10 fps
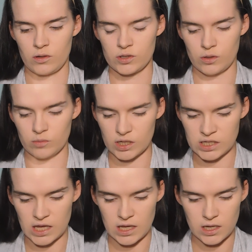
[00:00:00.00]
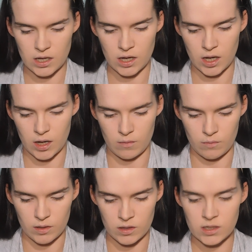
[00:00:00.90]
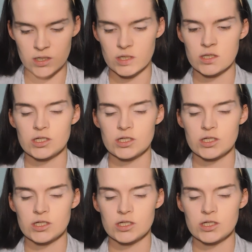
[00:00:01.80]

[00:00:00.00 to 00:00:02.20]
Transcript: So I'm going to take this